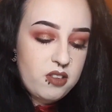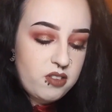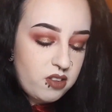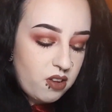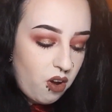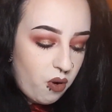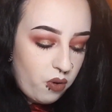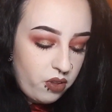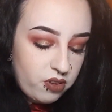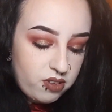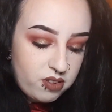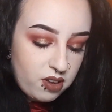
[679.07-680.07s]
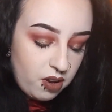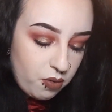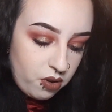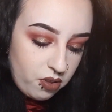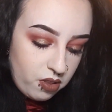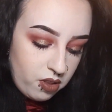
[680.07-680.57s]
So let's see
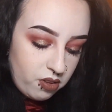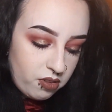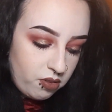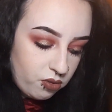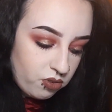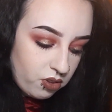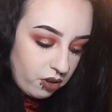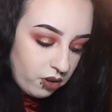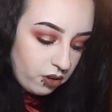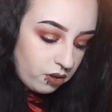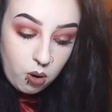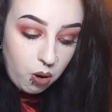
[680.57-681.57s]
what this looks like.